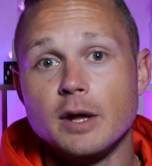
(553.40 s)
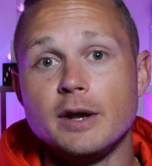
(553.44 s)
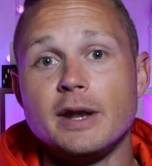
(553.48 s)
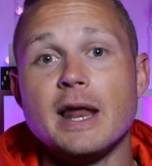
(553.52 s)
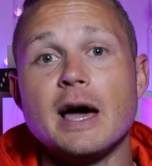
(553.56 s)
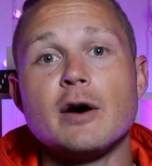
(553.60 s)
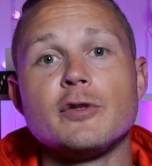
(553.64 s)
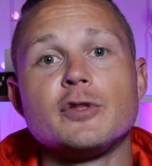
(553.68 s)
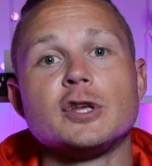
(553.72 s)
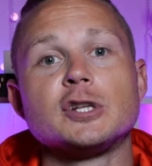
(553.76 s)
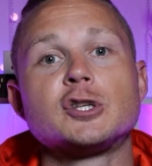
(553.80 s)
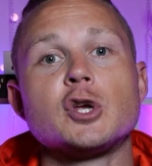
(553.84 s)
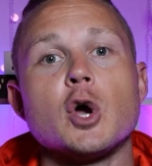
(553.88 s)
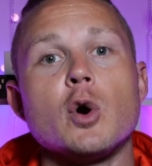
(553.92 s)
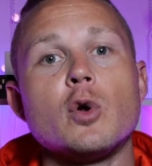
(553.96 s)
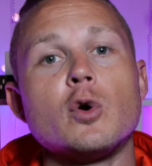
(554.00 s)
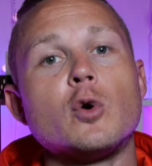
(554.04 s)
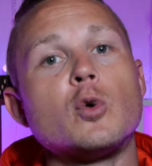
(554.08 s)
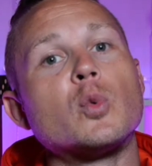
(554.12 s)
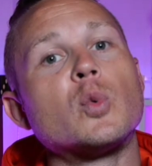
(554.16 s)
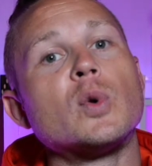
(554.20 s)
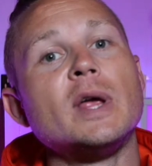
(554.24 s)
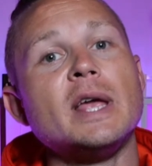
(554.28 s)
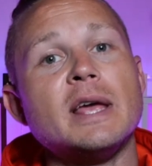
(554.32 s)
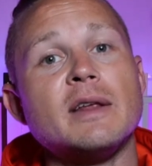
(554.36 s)
Now the
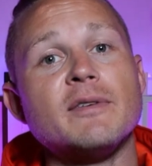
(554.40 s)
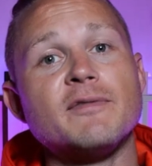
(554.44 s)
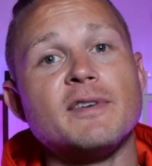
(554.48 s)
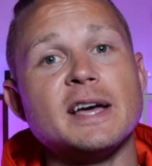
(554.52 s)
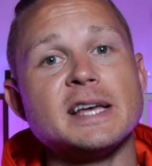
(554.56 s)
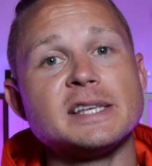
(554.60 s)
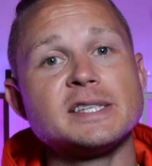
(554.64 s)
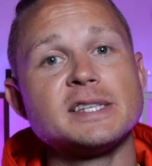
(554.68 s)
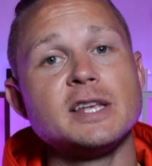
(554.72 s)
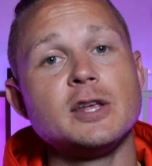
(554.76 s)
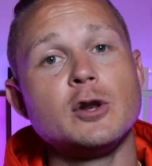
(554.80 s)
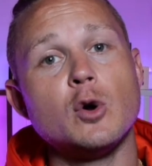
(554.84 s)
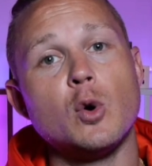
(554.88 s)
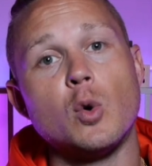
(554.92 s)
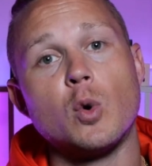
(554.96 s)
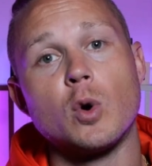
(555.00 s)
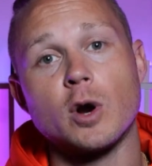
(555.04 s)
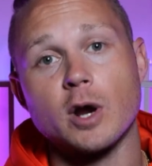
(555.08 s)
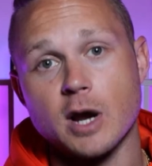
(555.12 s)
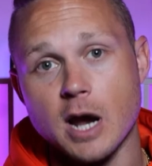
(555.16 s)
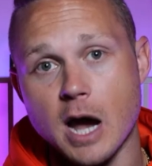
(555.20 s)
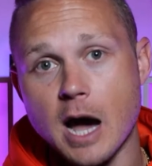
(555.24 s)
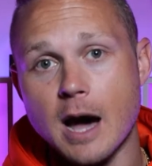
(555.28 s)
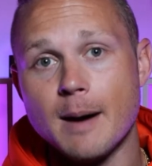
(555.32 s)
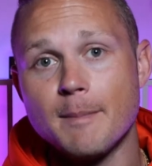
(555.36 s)
total reinvested or
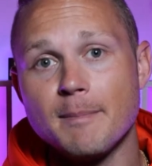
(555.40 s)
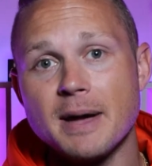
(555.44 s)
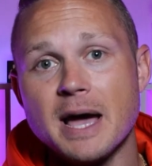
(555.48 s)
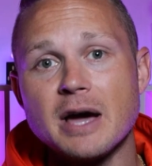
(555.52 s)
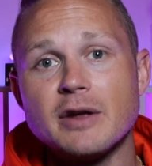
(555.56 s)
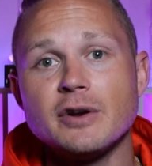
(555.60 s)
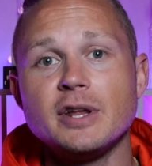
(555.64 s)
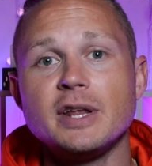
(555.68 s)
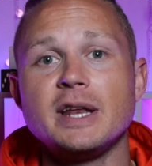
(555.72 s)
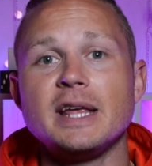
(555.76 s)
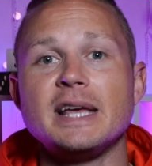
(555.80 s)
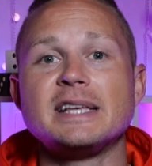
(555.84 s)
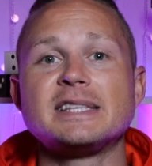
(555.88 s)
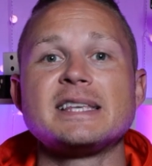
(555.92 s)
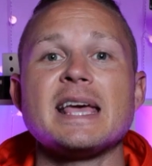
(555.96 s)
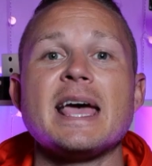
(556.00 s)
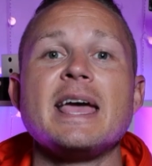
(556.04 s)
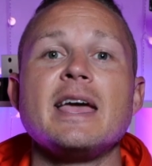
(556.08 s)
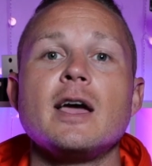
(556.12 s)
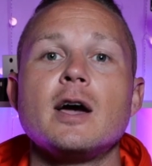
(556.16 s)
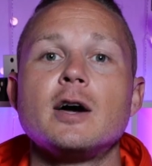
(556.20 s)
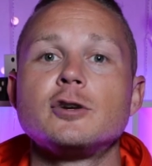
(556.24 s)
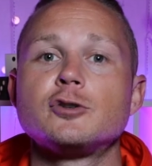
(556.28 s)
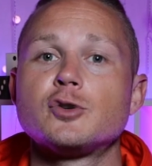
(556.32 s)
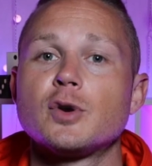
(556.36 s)
compounded is
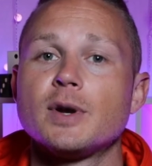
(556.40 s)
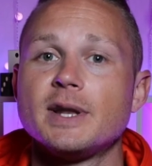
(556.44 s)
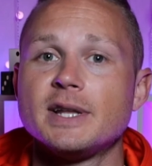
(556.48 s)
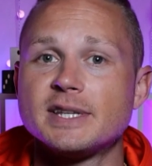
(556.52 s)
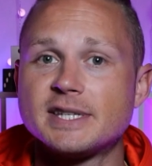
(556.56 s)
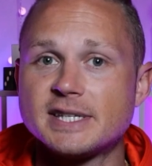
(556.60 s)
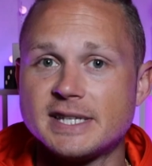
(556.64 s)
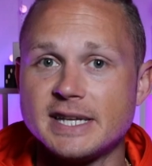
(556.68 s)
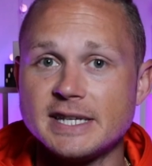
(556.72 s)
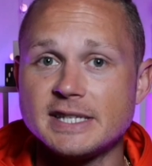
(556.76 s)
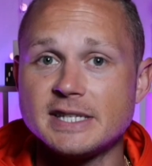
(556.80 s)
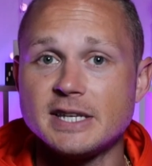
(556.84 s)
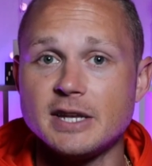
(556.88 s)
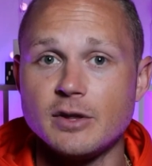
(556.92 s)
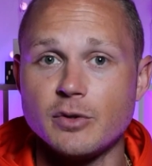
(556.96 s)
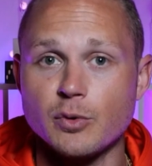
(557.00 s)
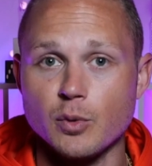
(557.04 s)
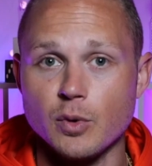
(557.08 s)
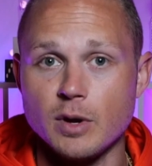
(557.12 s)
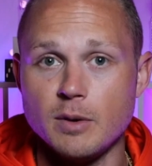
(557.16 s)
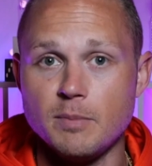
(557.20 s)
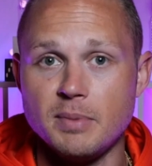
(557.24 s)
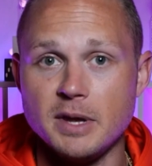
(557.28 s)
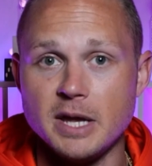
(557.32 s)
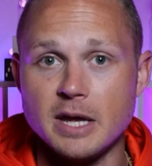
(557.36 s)

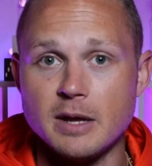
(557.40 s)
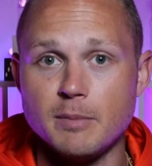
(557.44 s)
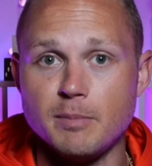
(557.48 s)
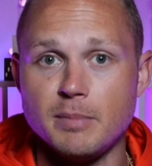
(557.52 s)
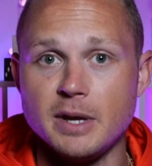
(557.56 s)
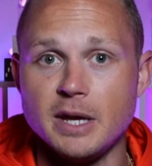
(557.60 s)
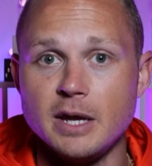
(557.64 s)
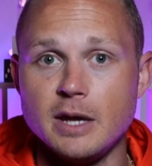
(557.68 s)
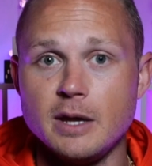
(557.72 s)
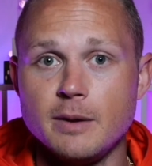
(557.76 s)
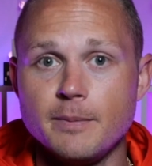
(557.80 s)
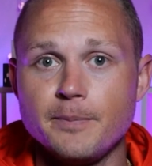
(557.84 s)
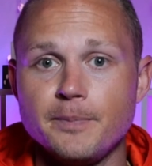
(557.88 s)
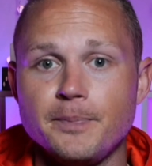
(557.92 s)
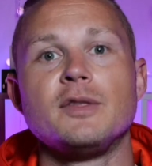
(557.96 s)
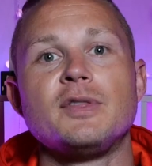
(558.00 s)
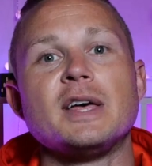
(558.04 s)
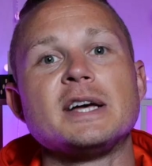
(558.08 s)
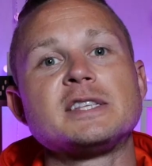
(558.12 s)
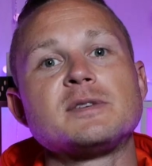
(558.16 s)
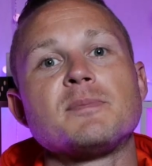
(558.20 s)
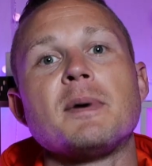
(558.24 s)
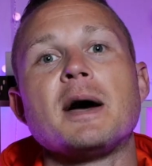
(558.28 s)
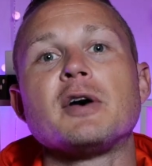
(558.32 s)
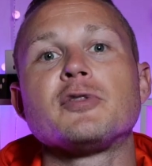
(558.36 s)
863 BNB.
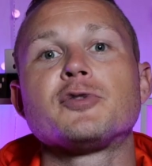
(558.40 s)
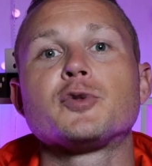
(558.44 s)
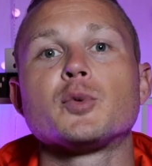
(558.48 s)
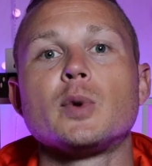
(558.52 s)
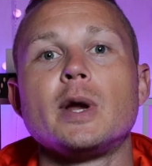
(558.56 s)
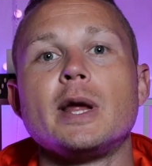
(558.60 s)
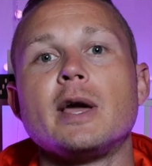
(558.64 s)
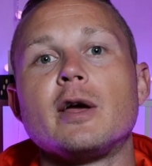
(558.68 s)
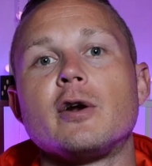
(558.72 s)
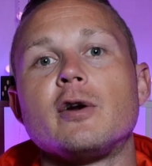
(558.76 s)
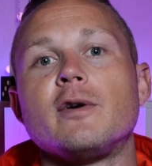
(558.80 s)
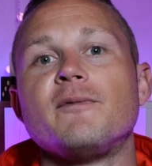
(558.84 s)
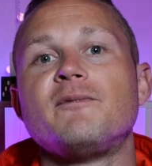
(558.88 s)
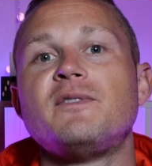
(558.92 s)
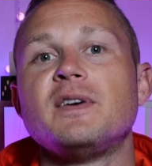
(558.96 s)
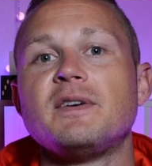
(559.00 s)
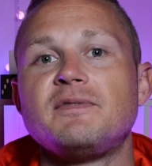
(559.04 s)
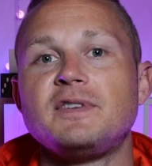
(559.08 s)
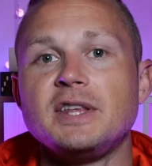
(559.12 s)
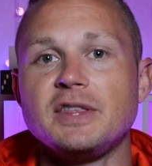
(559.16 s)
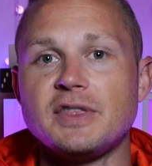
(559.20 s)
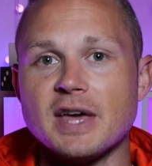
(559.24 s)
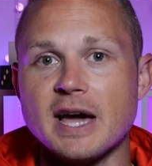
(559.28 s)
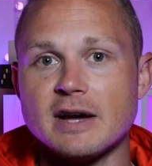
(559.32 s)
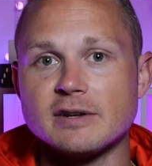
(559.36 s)
That's about
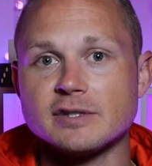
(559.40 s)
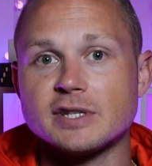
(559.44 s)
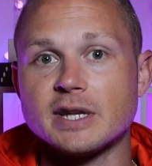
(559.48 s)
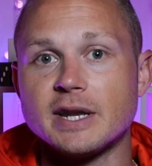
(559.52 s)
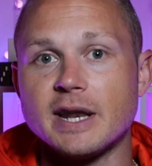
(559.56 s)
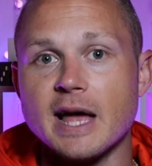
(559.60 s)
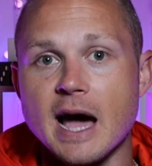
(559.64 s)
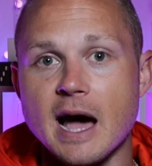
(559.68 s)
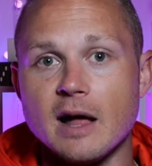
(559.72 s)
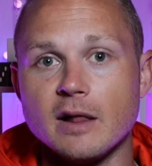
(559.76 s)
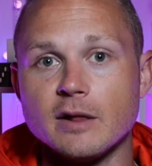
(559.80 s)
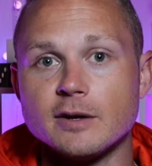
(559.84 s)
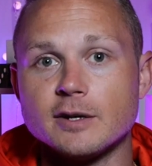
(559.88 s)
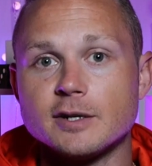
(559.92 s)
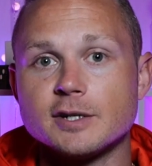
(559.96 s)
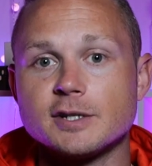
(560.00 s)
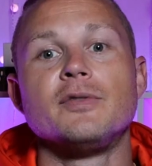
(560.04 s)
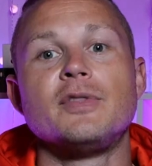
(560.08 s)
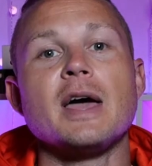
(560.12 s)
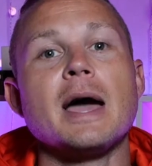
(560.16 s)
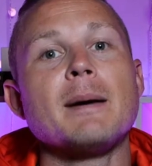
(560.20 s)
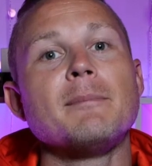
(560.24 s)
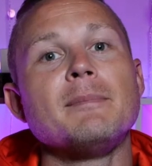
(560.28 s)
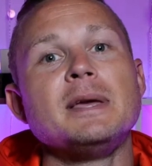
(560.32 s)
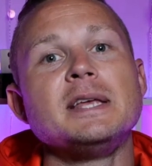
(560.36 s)
$350,000.
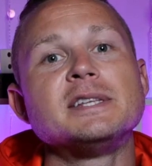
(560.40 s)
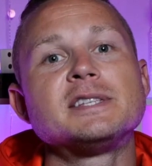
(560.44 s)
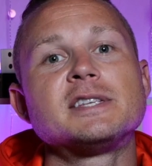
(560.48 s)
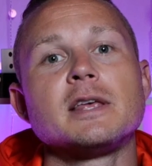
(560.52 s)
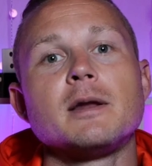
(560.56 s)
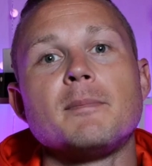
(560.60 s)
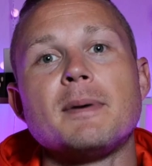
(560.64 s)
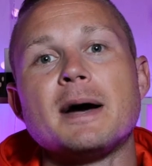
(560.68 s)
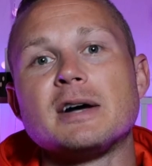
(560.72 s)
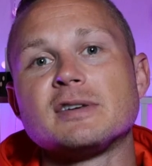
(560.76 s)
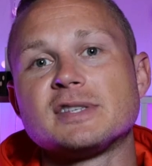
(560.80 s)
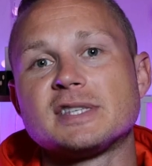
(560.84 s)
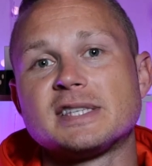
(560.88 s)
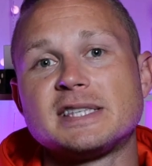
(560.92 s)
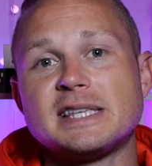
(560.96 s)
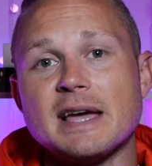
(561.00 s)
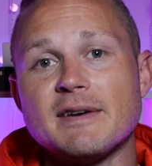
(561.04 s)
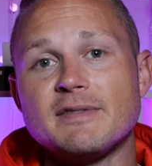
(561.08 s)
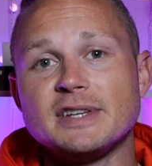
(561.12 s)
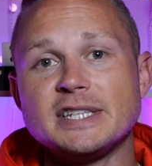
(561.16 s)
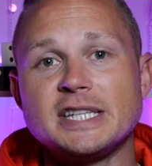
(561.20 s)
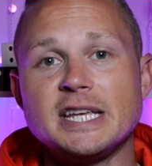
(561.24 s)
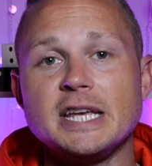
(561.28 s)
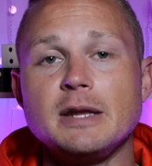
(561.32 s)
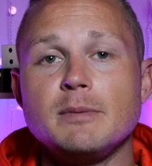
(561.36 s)
That means that about
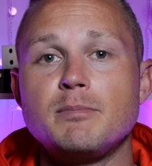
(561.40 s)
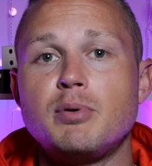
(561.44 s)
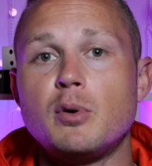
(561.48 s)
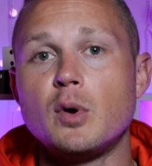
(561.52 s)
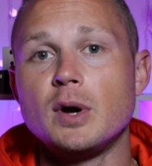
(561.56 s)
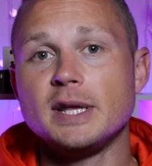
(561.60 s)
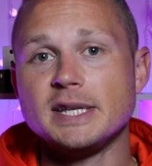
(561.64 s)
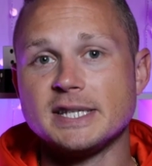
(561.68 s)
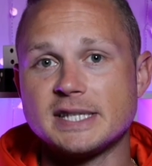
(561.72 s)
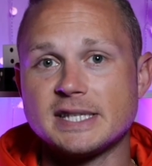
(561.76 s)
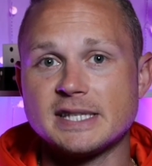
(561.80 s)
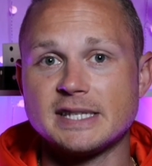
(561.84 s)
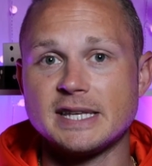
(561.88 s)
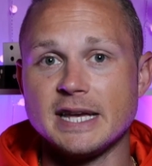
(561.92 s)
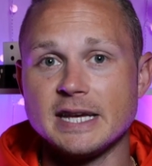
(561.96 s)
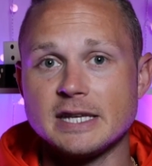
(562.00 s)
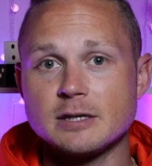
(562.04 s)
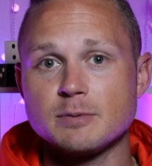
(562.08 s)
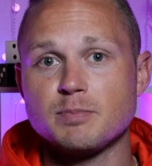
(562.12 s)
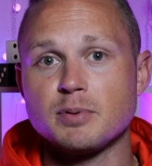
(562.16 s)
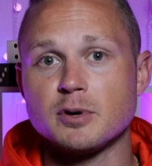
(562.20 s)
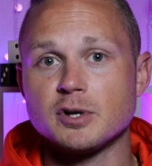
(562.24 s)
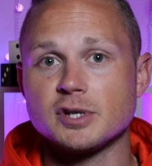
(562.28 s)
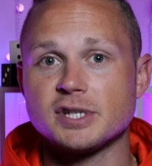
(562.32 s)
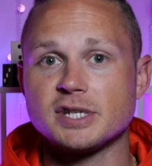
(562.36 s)

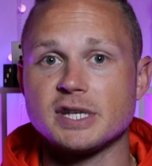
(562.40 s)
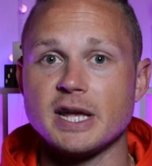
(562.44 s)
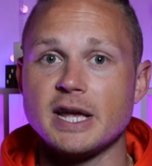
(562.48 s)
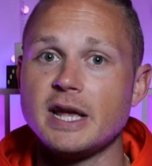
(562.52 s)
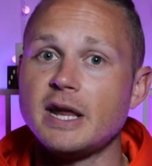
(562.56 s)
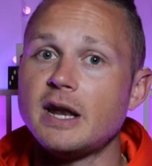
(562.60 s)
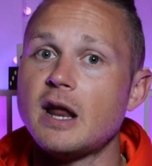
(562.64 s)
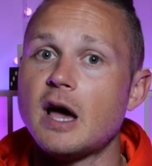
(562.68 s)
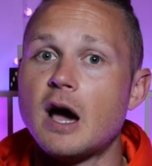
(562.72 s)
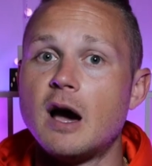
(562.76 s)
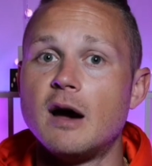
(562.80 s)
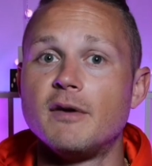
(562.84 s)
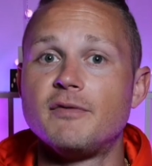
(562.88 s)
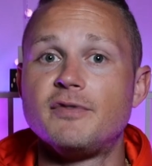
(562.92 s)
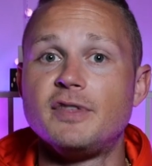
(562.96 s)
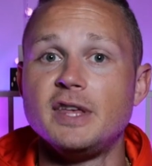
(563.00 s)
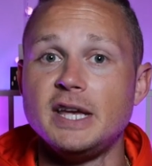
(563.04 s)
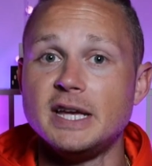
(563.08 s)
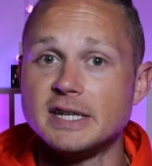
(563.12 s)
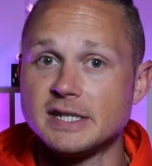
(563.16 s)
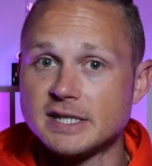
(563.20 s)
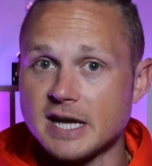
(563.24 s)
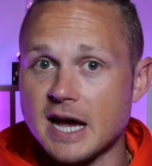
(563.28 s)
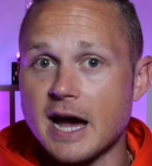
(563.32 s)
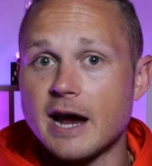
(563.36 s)
17.6% of
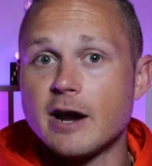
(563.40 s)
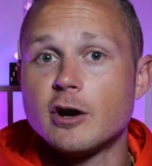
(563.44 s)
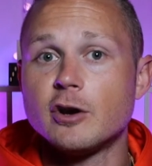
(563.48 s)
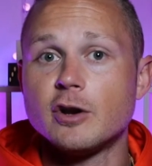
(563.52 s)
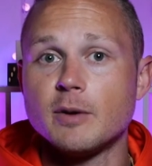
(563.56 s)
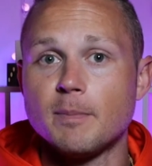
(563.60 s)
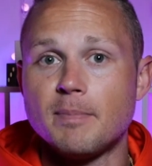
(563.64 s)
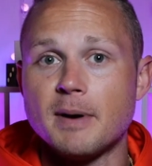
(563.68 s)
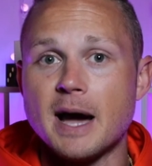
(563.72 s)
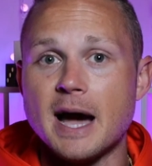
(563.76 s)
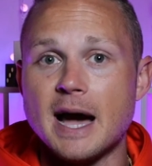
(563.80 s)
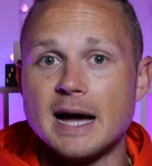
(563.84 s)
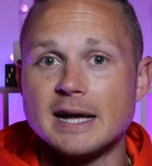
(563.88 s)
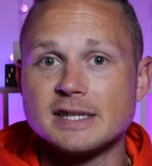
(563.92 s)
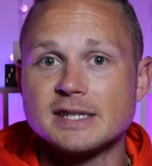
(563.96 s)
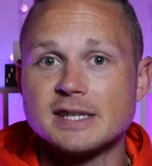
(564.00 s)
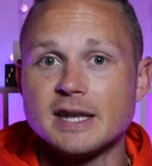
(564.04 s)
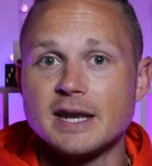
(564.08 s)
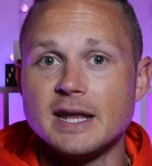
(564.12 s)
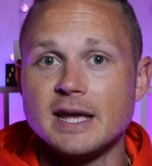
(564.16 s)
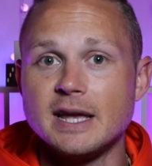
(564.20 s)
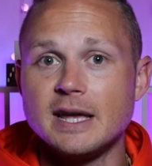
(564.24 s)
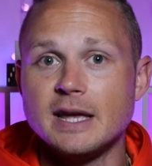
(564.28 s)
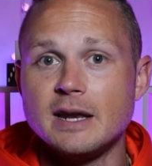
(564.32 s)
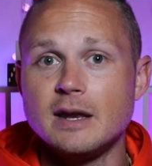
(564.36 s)
the entire
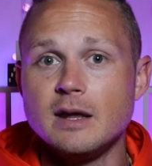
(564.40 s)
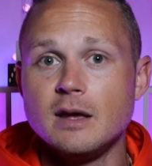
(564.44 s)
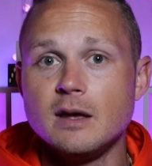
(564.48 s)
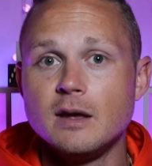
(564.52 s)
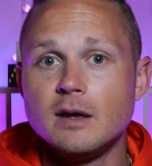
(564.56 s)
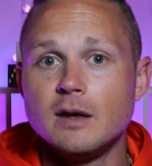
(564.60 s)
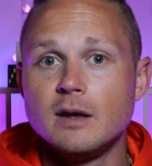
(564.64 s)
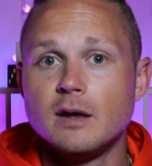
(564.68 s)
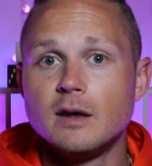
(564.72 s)
deposited